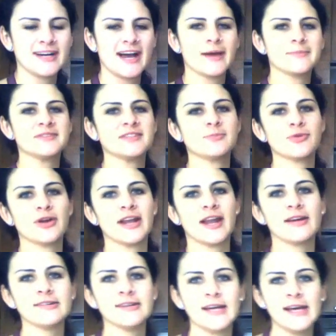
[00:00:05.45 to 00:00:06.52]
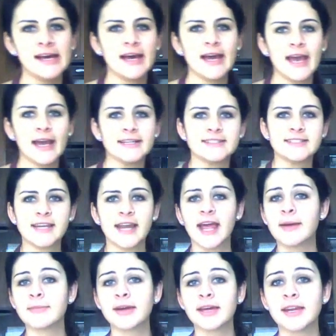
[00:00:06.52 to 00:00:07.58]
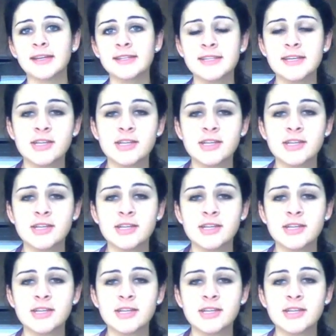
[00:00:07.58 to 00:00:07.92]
I'm Sabrina, and today I'm going to